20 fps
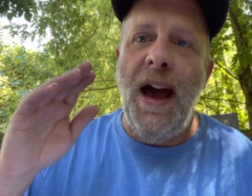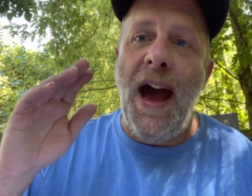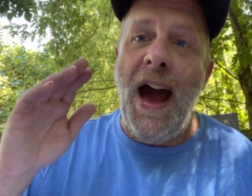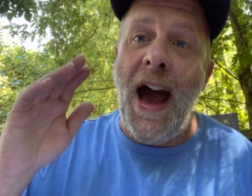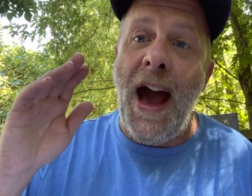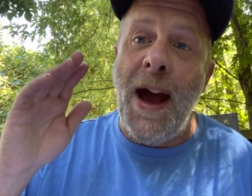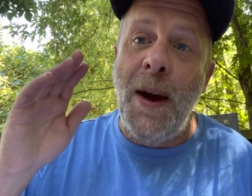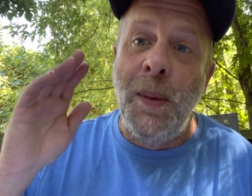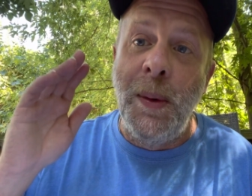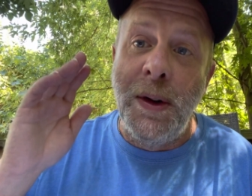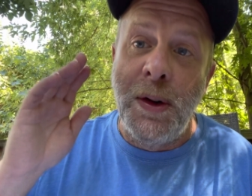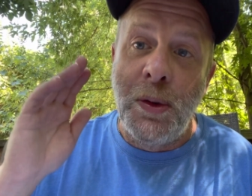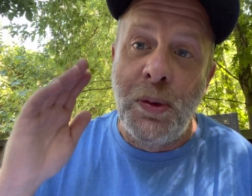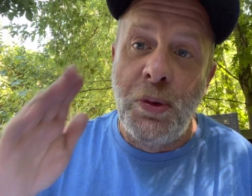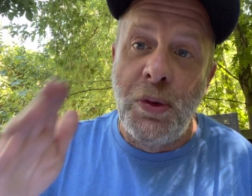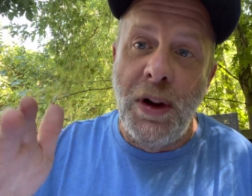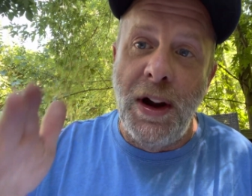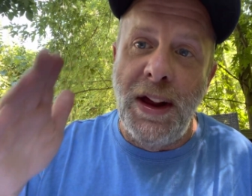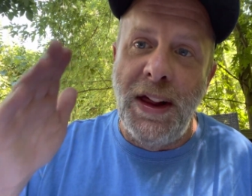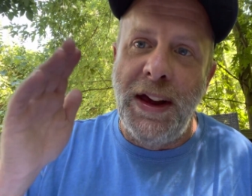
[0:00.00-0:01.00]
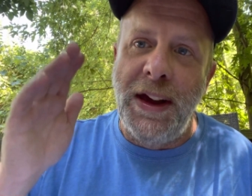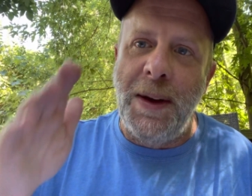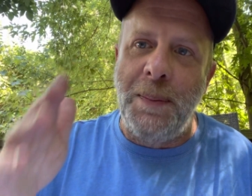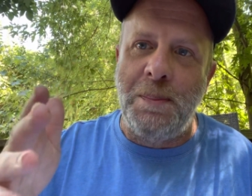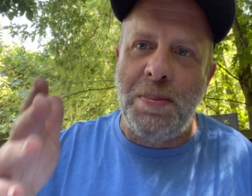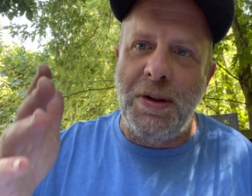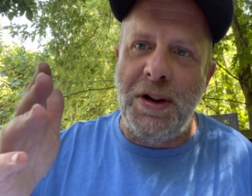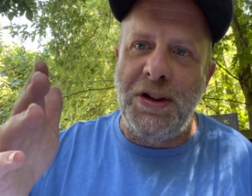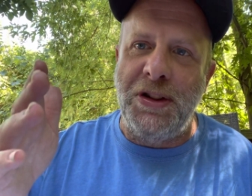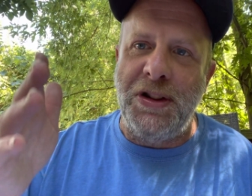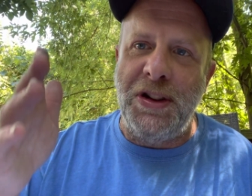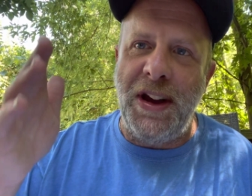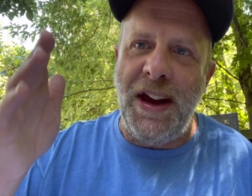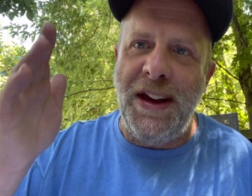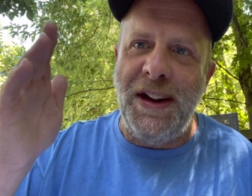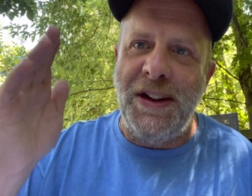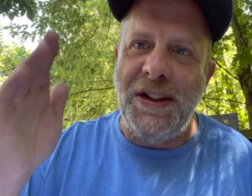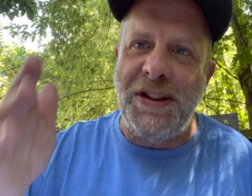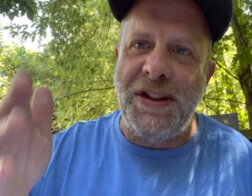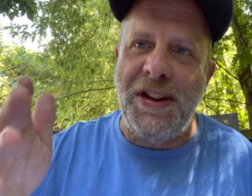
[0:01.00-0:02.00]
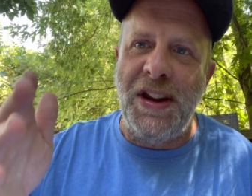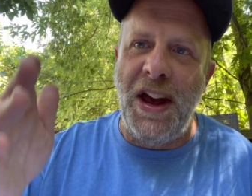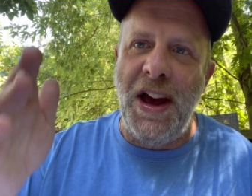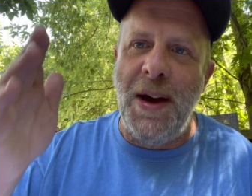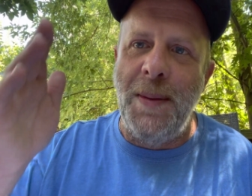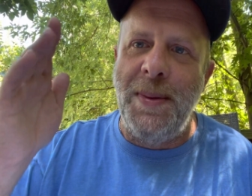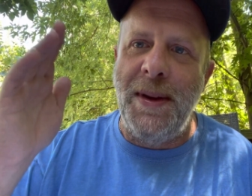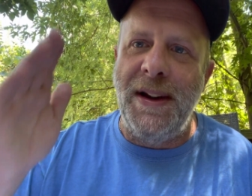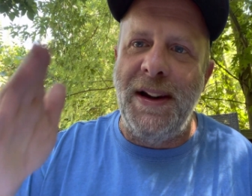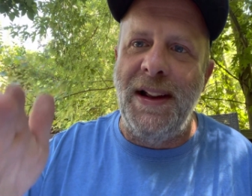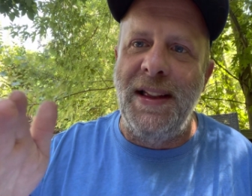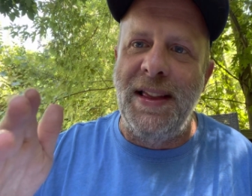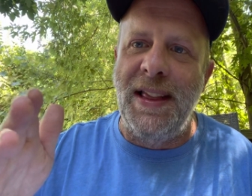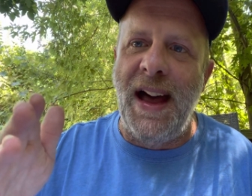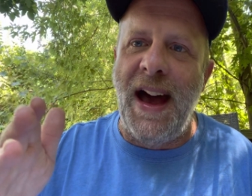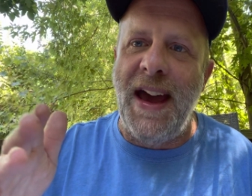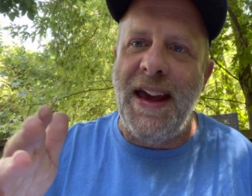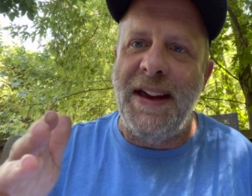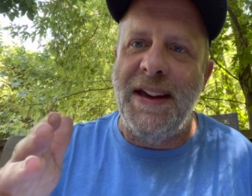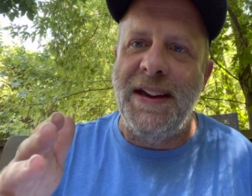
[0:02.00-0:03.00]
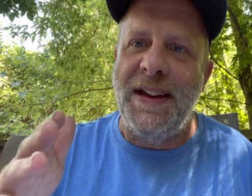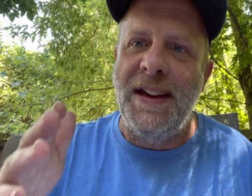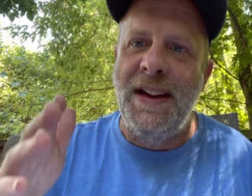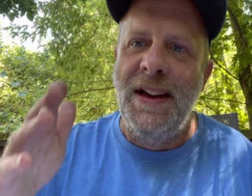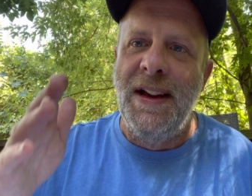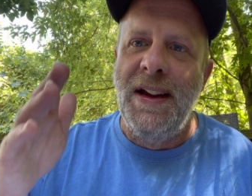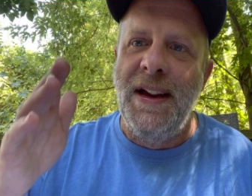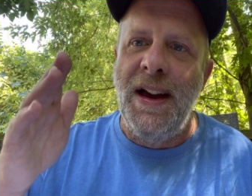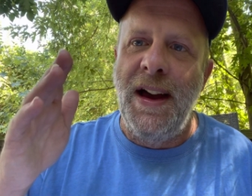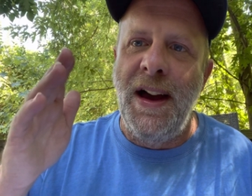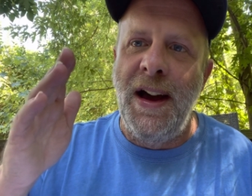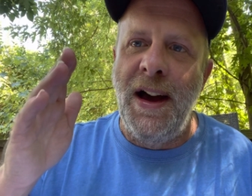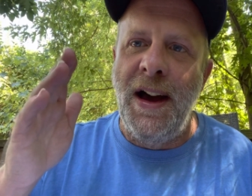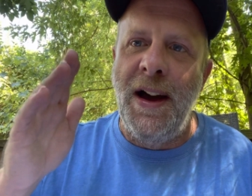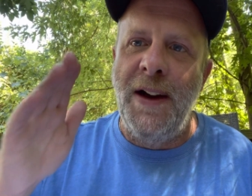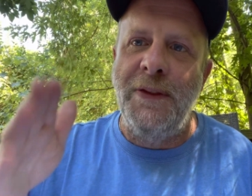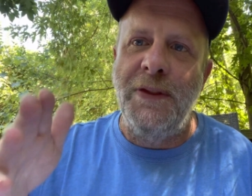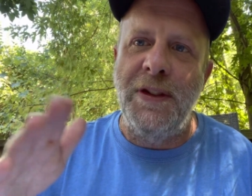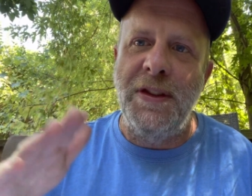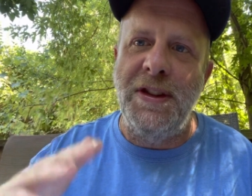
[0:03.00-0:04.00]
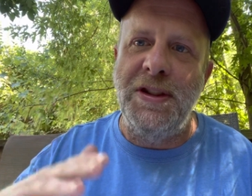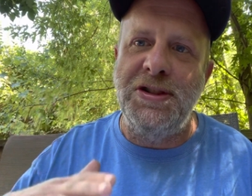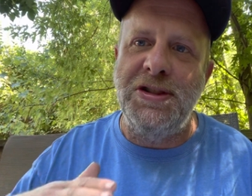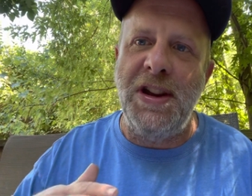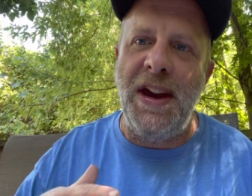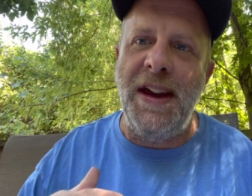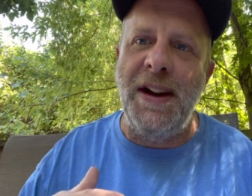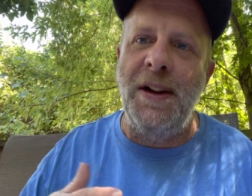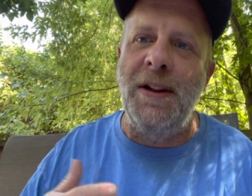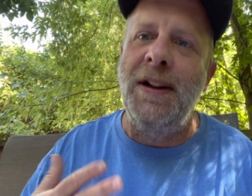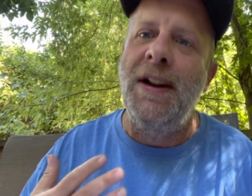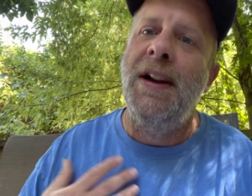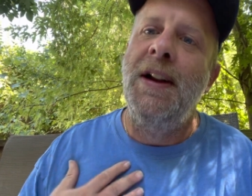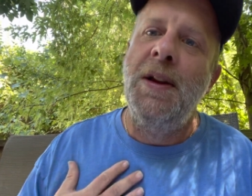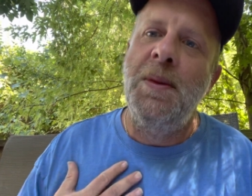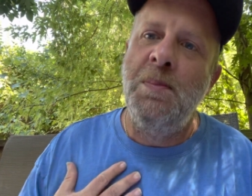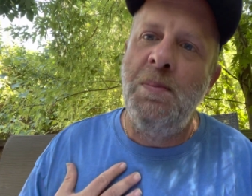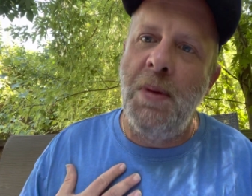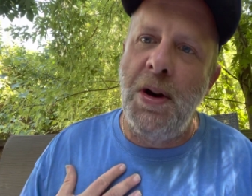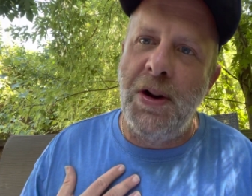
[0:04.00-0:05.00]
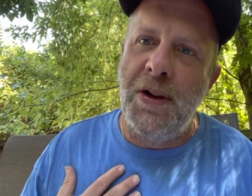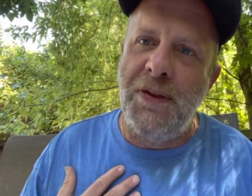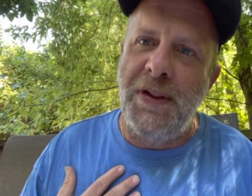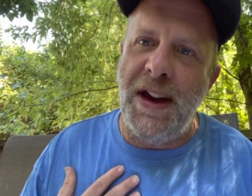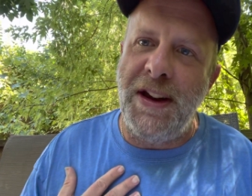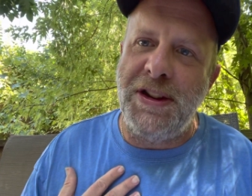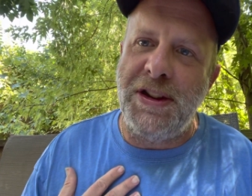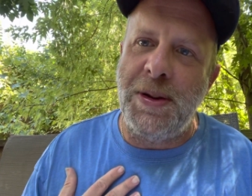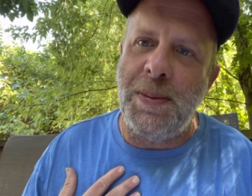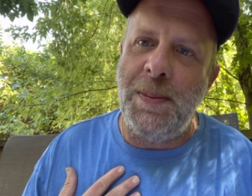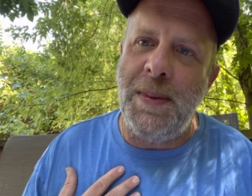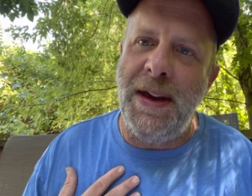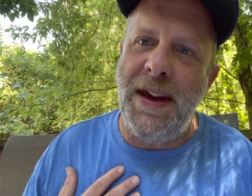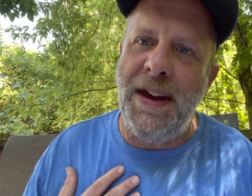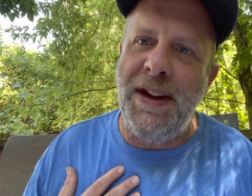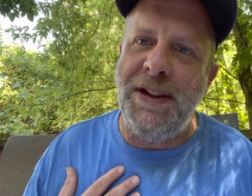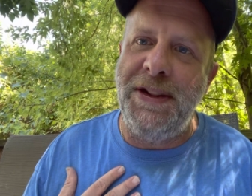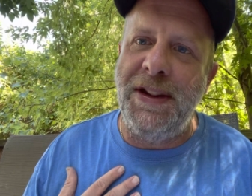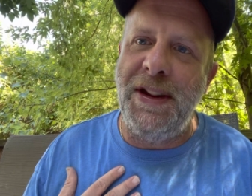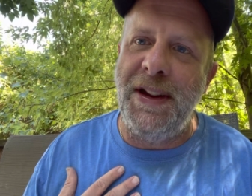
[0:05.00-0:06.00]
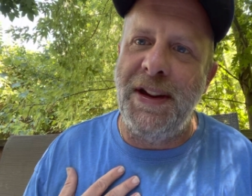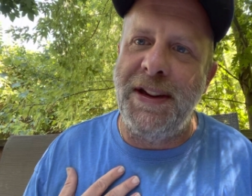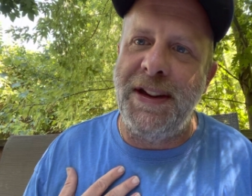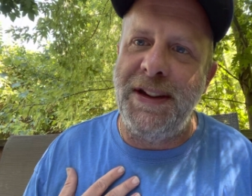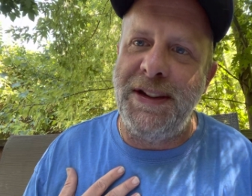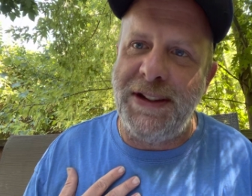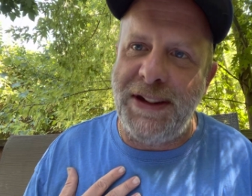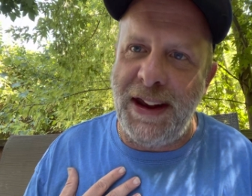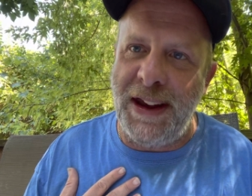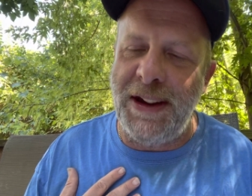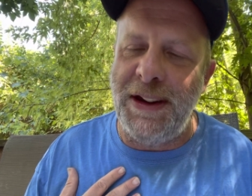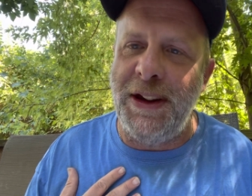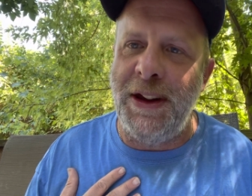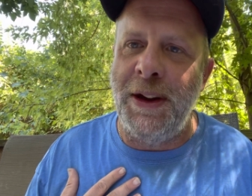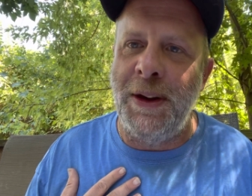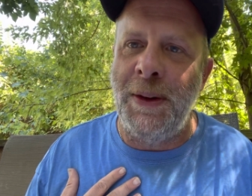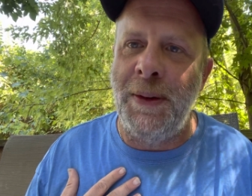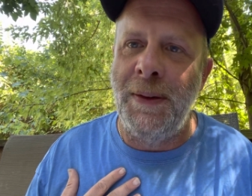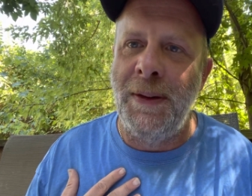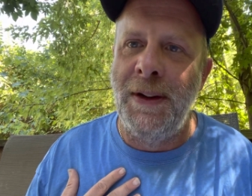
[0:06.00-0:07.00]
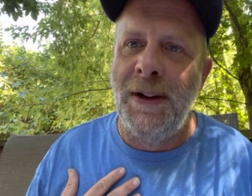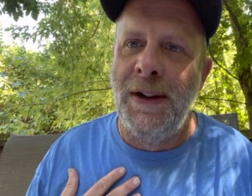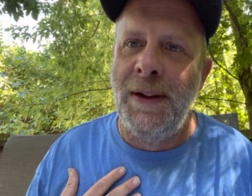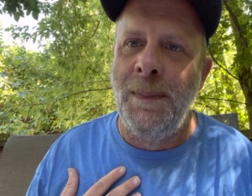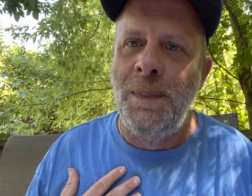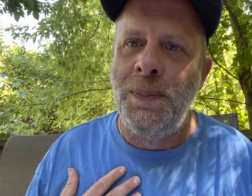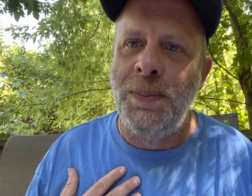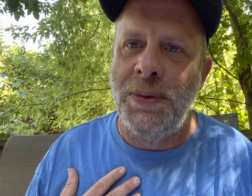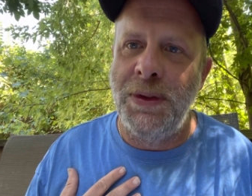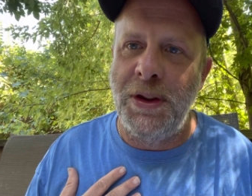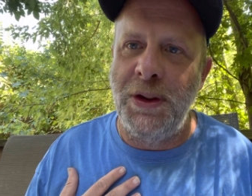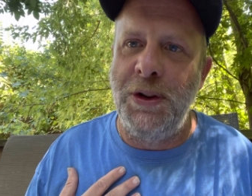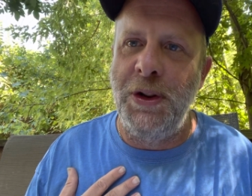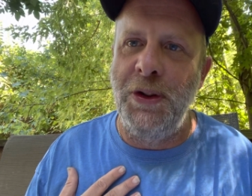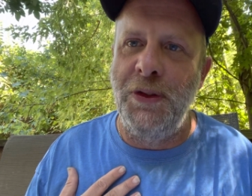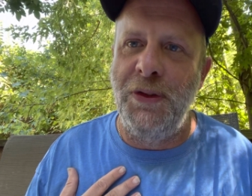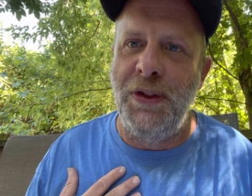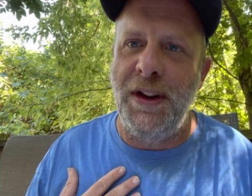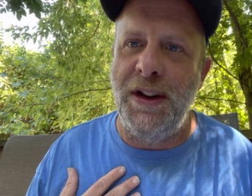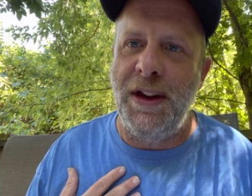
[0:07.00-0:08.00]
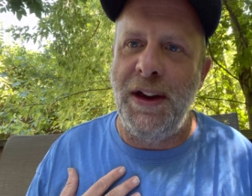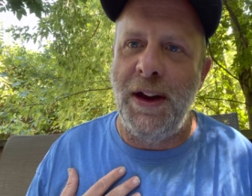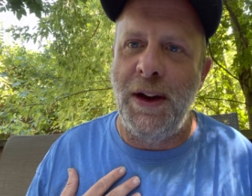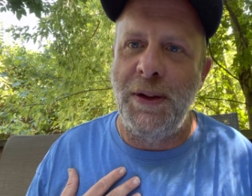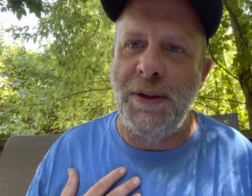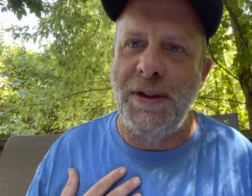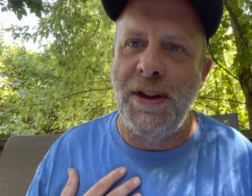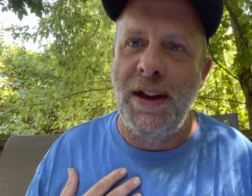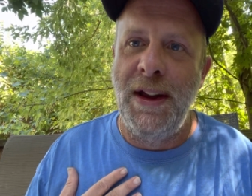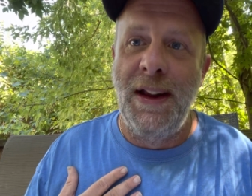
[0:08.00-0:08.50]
I would really appreciate a sub and a like uh, for the channel. motivates me to continue to do videos.